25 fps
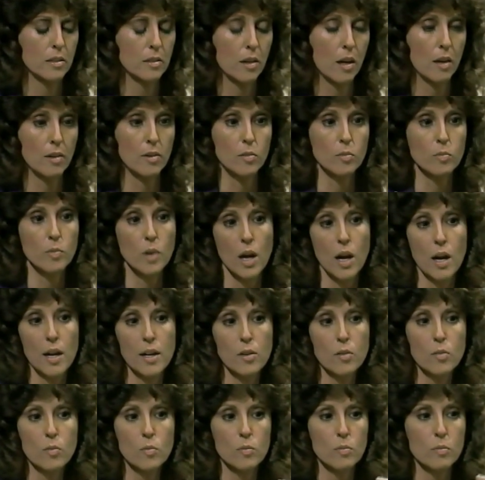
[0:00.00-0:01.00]
I don't, I
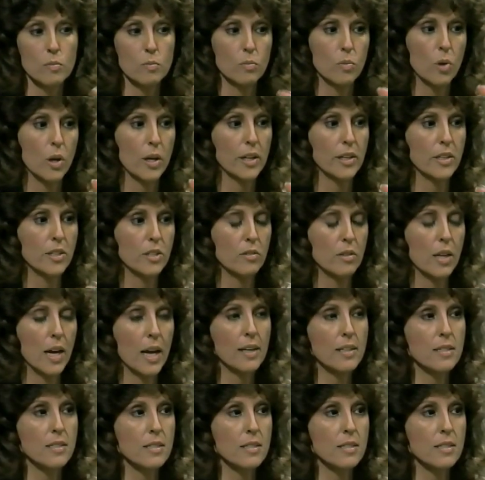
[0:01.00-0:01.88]
don't want to do that.